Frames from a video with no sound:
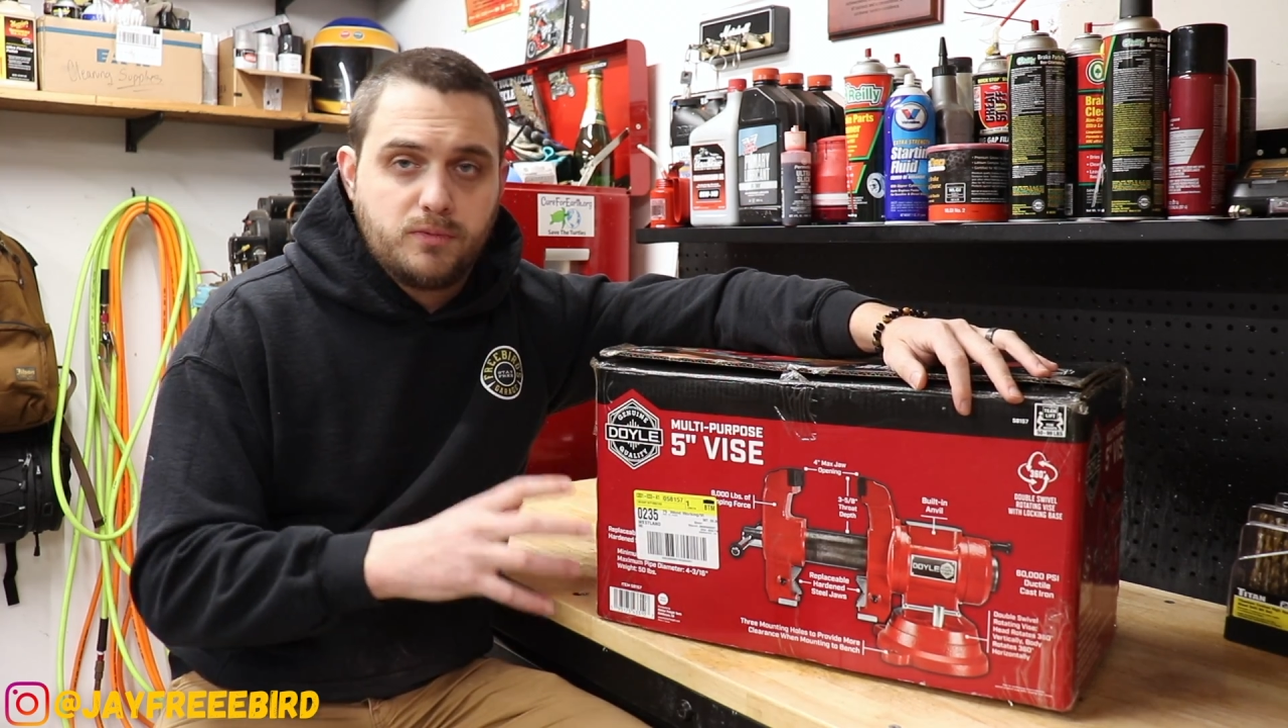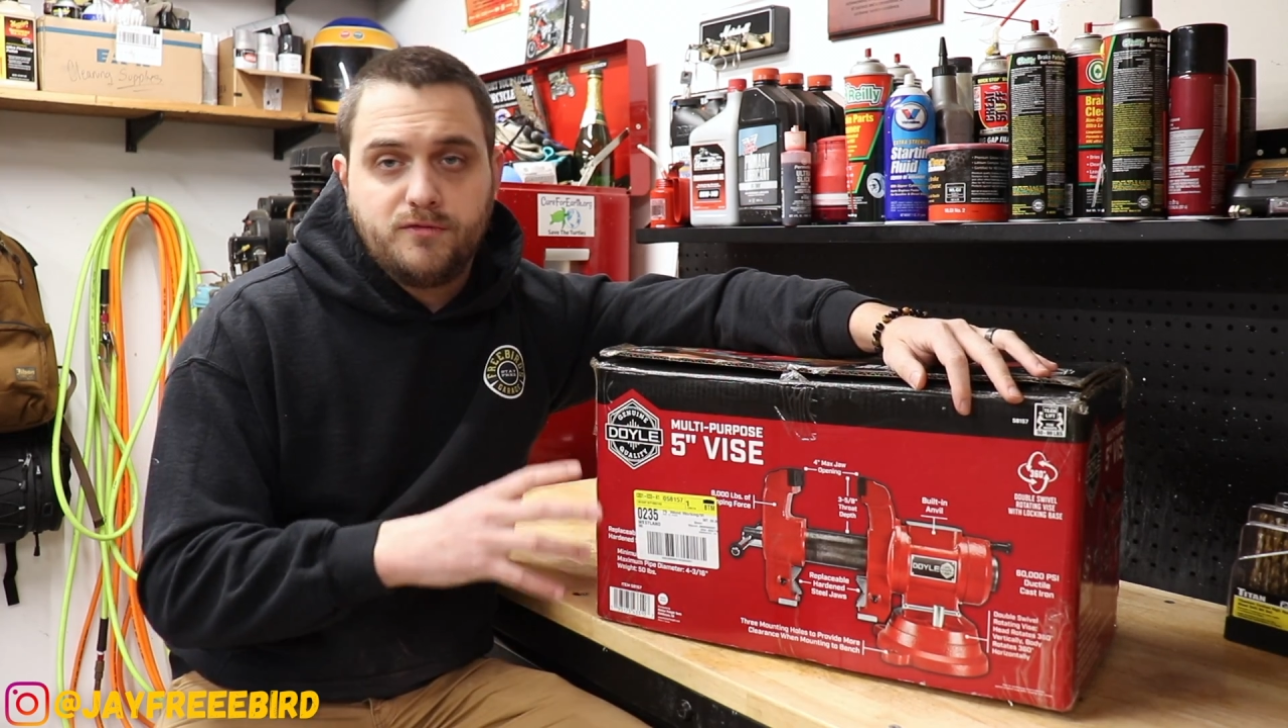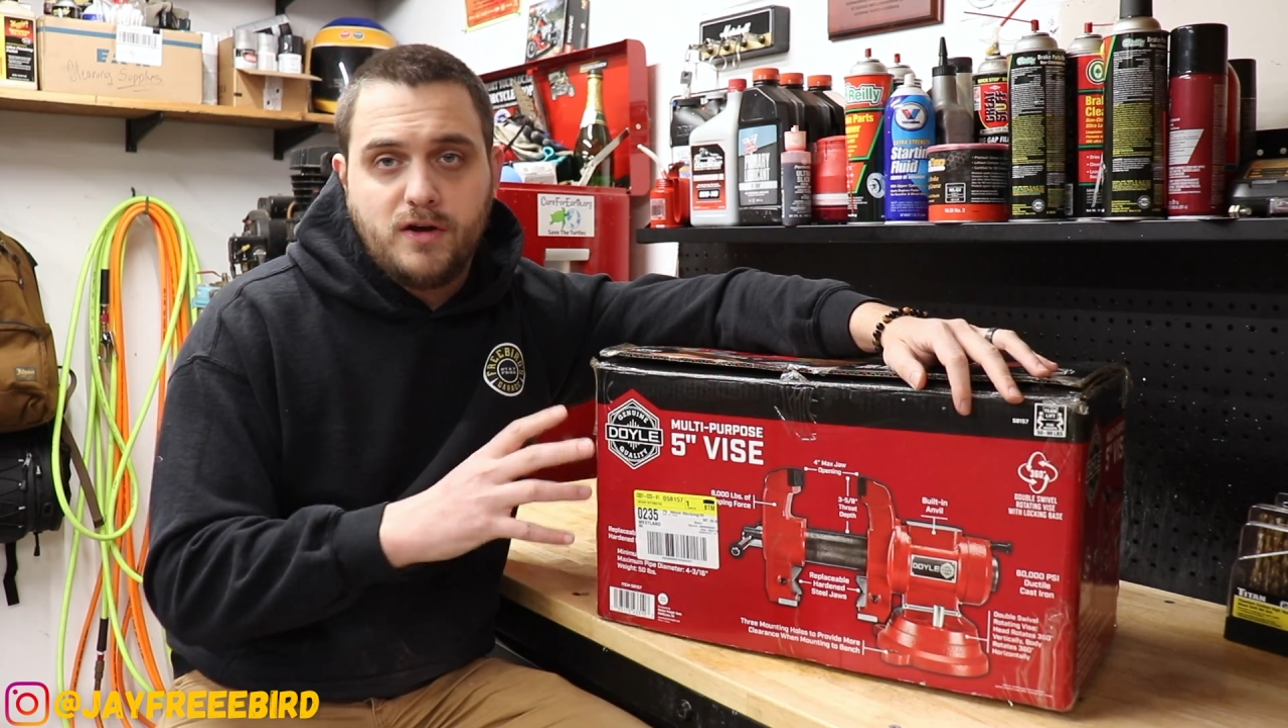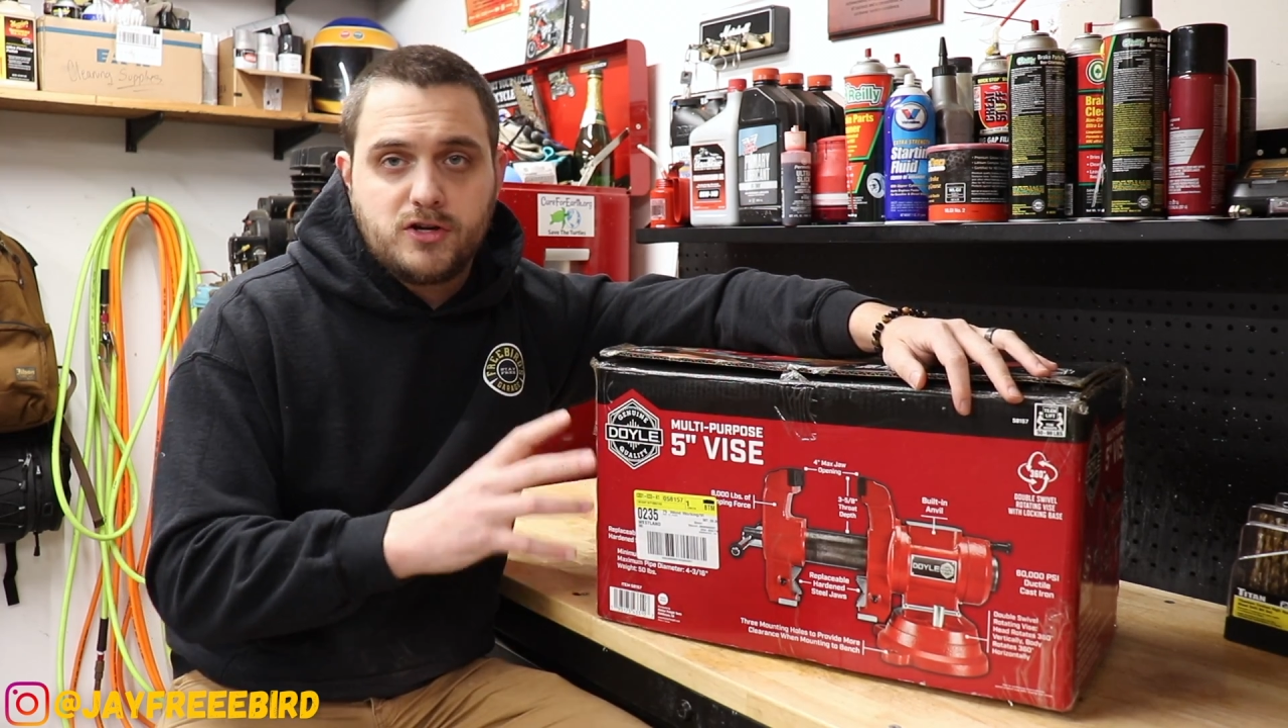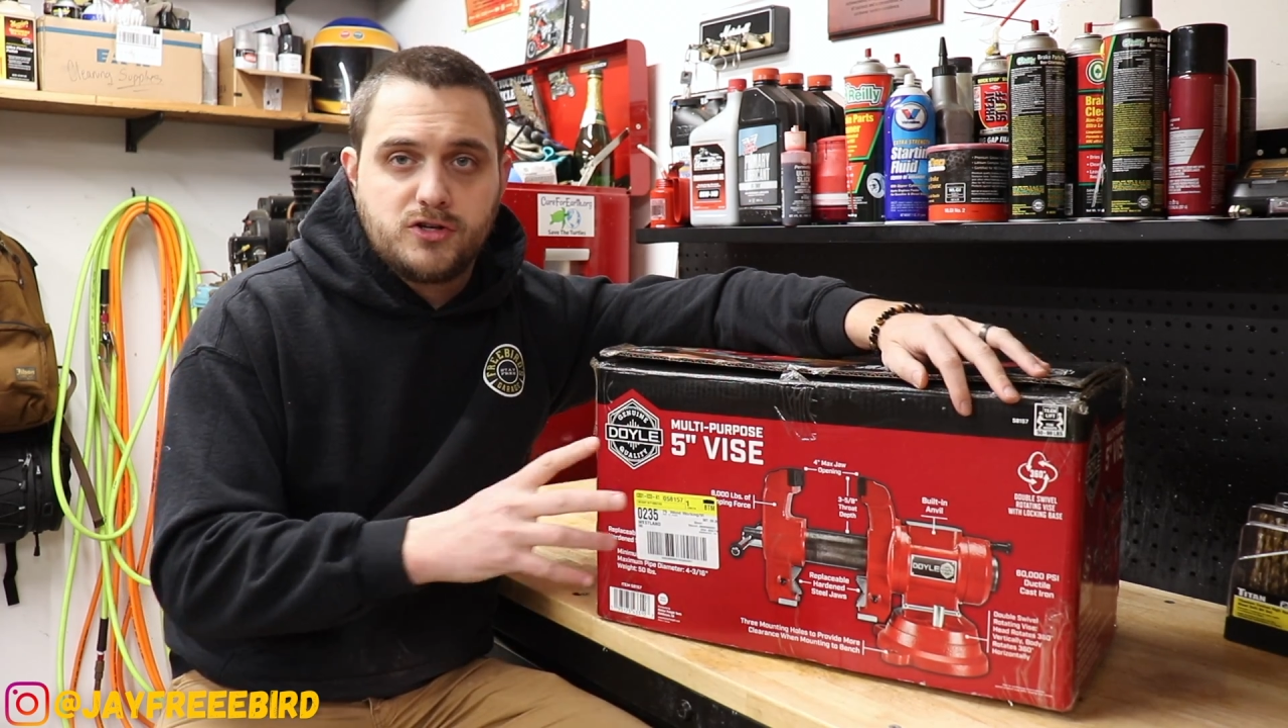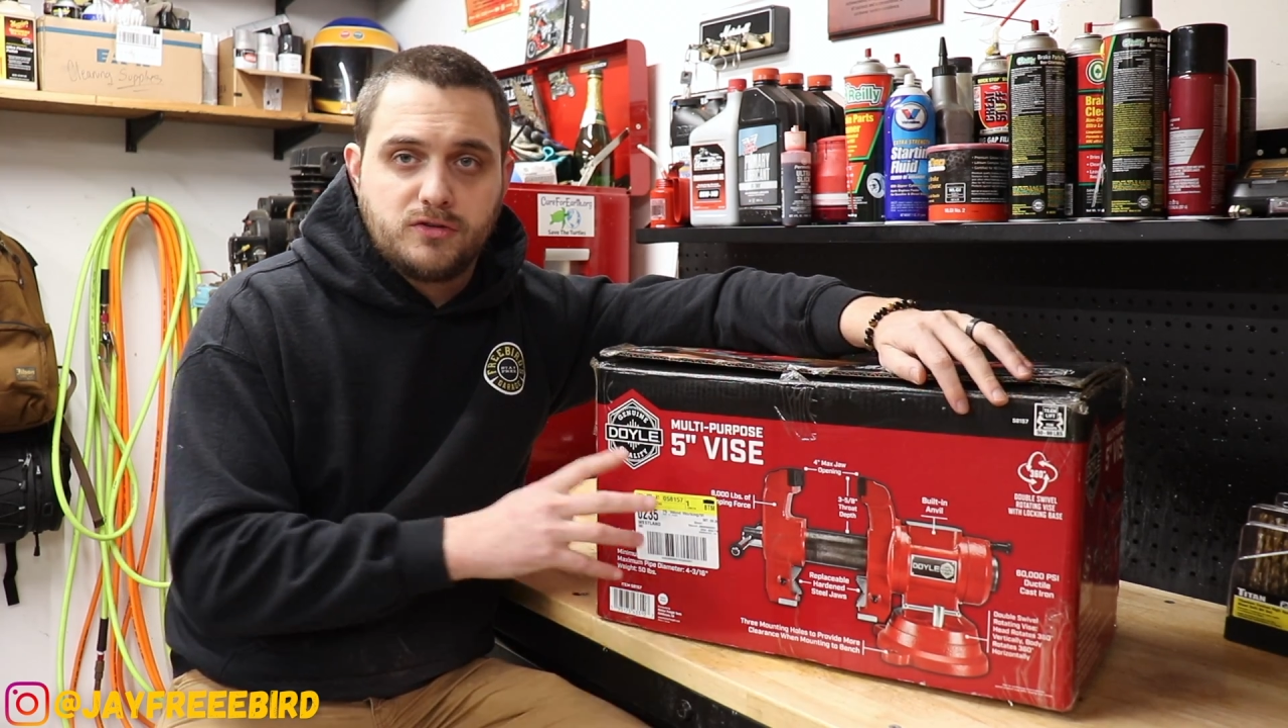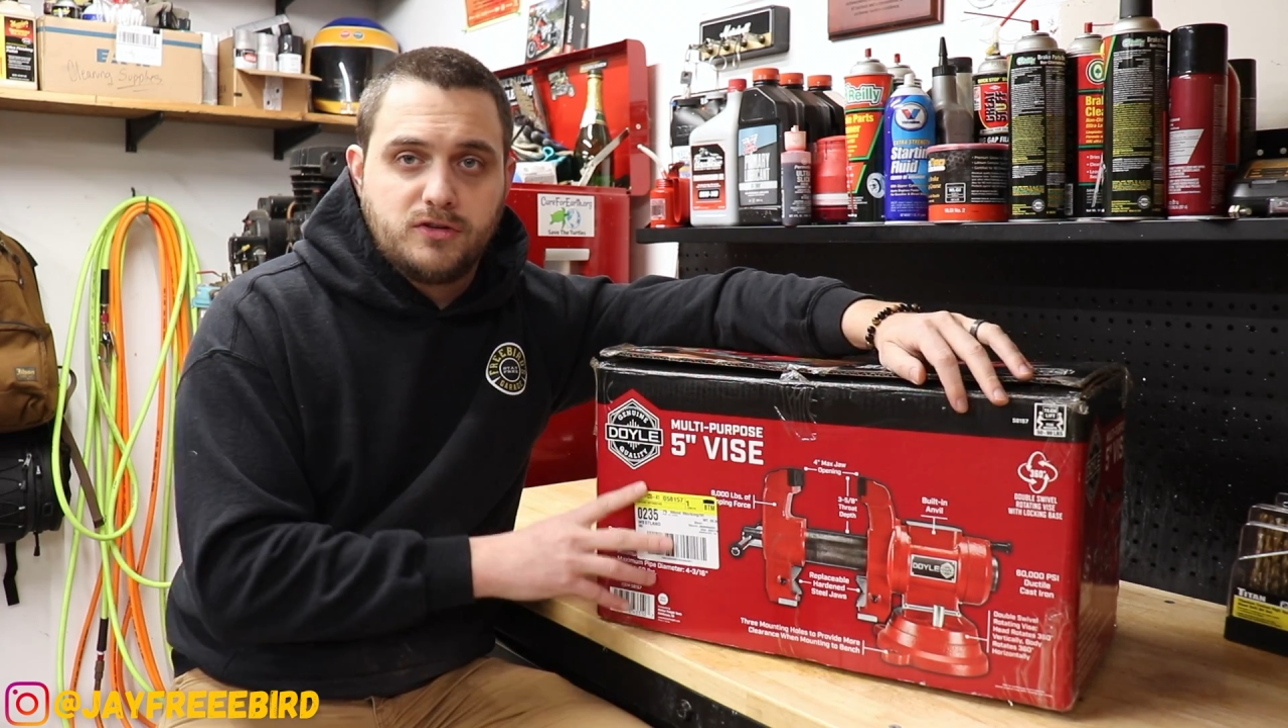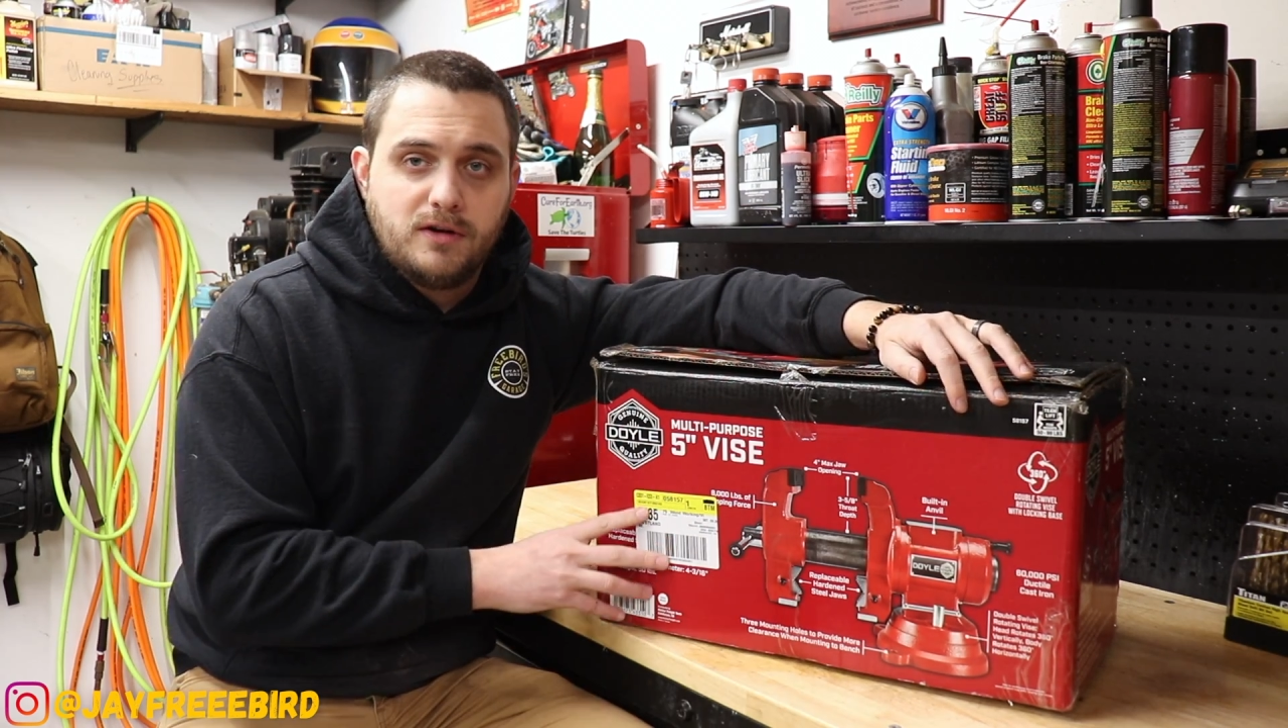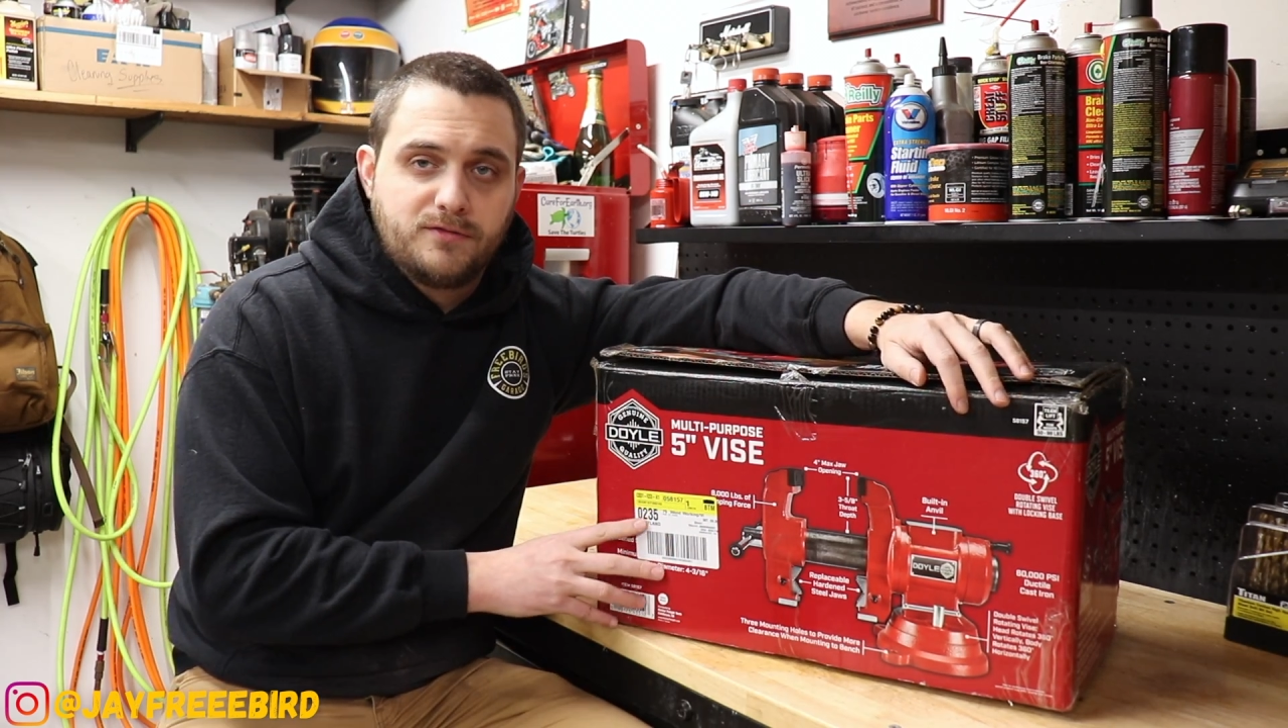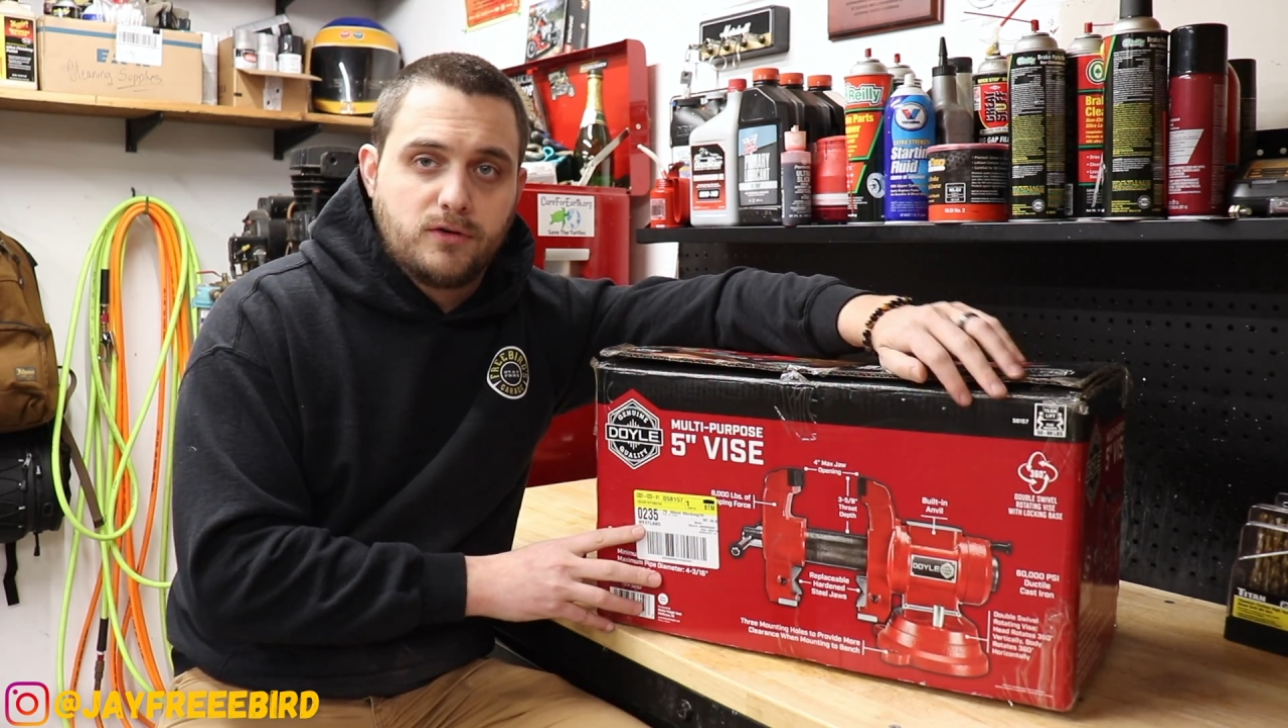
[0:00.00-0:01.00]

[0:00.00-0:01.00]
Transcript: professional stuff